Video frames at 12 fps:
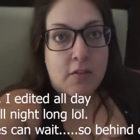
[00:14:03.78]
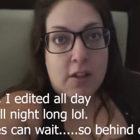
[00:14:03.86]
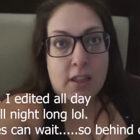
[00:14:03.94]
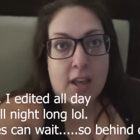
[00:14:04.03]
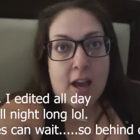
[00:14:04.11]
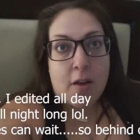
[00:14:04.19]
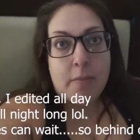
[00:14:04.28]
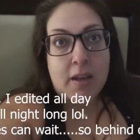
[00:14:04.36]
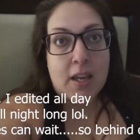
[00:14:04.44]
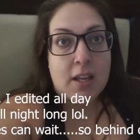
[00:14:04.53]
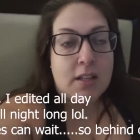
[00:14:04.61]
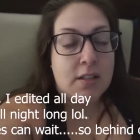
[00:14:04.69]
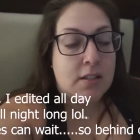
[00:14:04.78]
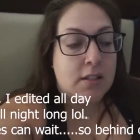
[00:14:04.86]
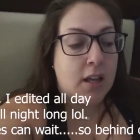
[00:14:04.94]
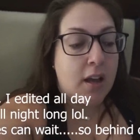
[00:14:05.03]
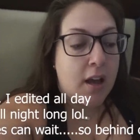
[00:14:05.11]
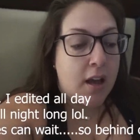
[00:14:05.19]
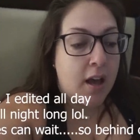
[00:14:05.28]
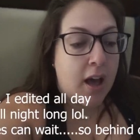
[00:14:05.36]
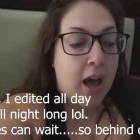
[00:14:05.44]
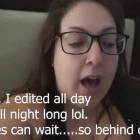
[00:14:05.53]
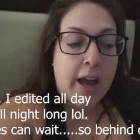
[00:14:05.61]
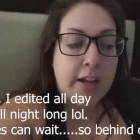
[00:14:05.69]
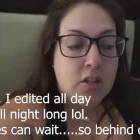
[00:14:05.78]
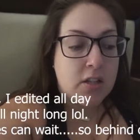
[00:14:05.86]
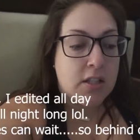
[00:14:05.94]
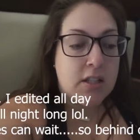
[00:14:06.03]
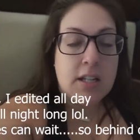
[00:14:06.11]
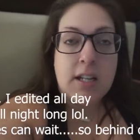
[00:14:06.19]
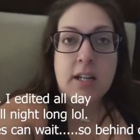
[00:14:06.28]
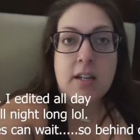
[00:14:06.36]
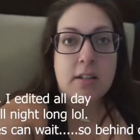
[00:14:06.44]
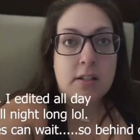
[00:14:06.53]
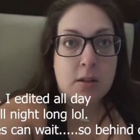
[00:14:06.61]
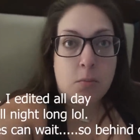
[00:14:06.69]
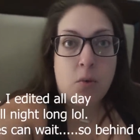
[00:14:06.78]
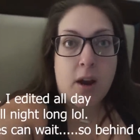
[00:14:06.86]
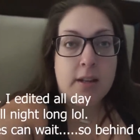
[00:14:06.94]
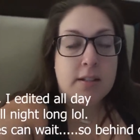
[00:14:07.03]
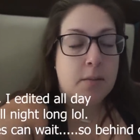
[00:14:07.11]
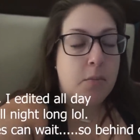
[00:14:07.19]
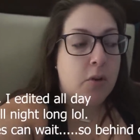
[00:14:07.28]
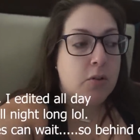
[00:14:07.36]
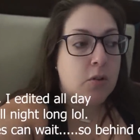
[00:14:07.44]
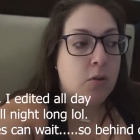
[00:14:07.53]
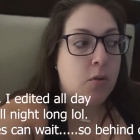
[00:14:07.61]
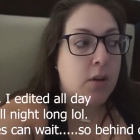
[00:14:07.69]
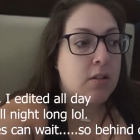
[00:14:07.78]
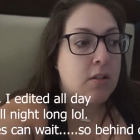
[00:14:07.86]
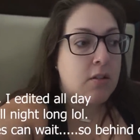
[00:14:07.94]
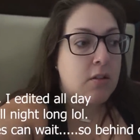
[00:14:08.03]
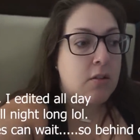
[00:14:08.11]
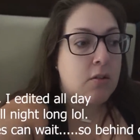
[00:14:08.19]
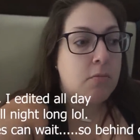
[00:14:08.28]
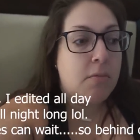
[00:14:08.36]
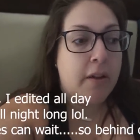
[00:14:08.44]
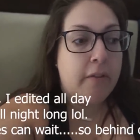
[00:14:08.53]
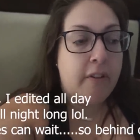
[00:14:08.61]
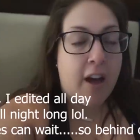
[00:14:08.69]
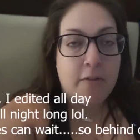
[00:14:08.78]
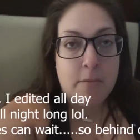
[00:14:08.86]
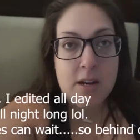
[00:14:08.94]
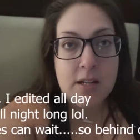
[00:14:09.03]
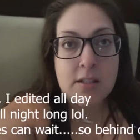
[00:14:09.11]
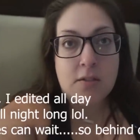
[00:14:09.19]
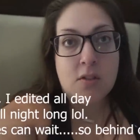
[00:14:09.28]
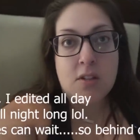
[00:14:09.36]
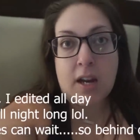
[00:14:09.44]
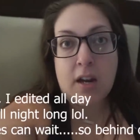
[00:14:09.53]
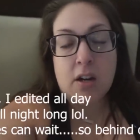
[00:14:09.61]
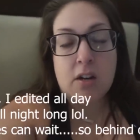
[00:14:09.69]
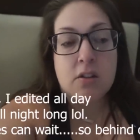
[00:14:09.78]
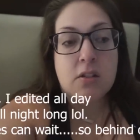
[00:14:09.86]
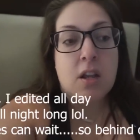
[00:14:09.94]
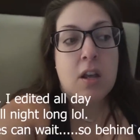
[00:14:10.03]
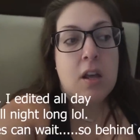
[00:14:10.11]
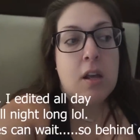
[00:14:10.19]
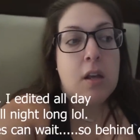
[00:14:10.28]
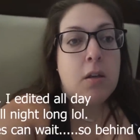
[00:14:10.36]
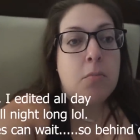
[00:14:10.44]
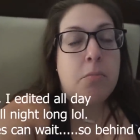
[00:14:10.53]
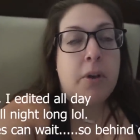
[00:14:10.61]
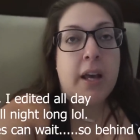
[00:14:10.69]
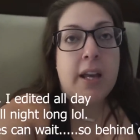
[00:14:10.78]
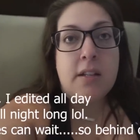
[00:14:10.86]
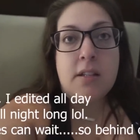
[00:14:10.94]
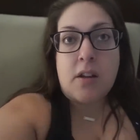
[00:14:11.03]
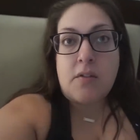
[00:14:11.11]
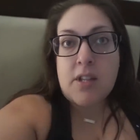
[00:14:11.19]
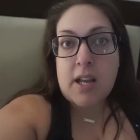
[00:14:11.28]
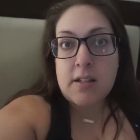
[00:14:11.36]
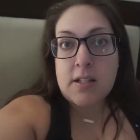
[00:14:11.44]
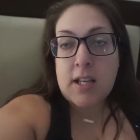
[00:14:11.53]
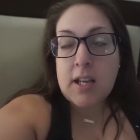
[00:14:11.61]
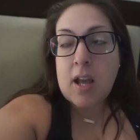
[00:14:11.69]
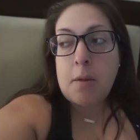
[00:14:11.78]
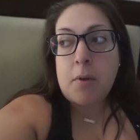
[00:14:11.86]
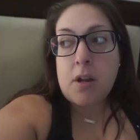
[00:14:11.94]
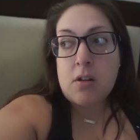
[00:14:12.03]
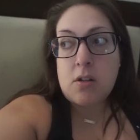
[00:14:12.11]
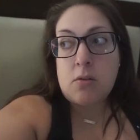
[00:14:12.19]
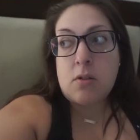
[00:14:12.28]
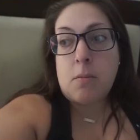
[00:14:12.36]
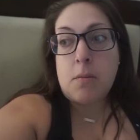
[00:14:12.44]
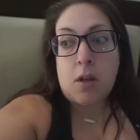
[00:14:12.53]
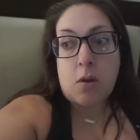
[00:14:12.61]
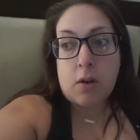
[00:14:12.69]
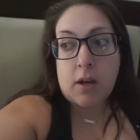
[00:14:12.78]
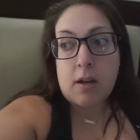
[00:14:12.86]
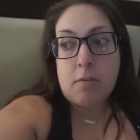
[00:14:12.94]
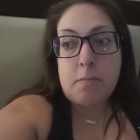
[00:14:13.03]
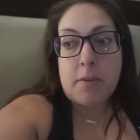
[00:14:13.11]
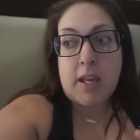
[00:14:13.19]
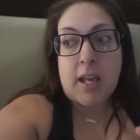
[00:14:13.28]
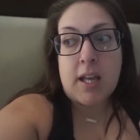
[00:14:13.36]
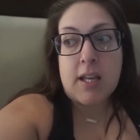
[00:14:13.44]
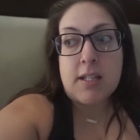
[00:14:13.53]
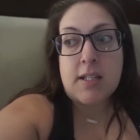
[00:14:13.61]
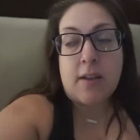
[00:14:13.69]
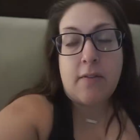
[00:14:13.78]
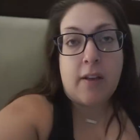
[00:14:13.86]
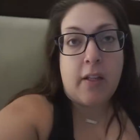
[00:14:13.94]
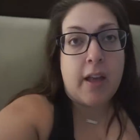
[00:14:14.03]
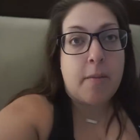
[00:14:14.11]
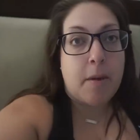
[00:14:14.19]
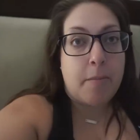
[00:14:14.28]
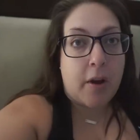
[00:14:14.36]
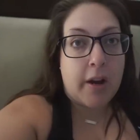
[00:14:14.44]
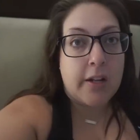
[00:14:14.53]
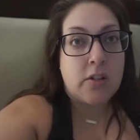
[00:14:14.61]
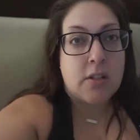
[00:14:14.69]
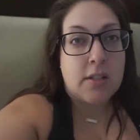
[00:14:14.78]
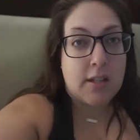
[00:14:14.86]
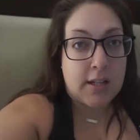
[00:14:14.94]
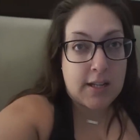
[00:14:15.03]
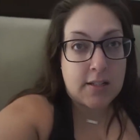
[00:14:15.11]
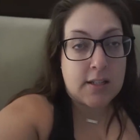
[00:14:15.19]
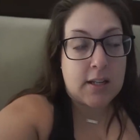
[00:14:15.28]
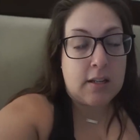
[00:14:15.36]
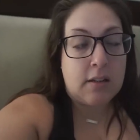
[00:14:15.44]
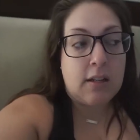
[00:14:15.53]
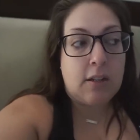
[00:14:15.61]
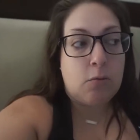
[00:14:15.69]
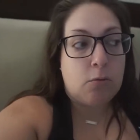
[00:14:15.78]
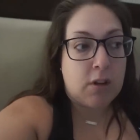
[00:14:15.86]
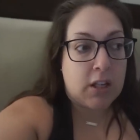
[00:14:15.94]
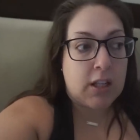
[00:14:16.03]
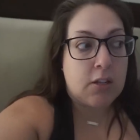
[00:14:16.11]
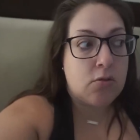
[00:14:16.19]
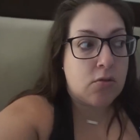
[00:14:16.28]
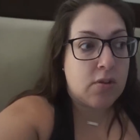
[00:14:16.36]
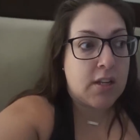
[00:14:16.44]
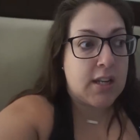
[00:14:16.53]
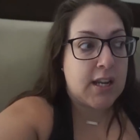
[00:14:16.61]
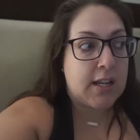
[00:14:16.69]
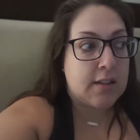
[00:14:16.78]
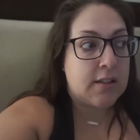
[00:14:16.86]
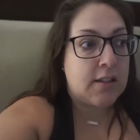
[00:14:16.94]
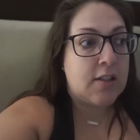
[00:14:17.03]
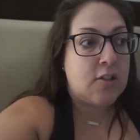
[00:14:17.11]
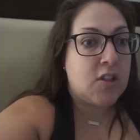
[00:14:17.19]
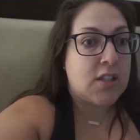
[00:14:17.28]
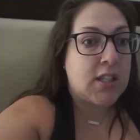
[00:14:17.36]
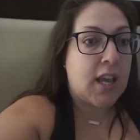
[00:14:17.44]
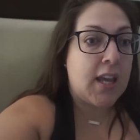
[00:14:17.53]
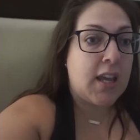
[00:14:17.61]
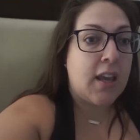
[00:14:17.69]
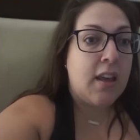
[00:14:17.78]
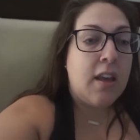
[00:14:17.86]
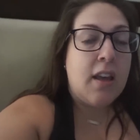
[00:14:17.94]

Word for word: stuff like that because I just need some rest. I'm also going to do my five minutes of stairs but instead of dancing I'm gonna do some yoga because I feel like my body just needs it. It really truly needs just like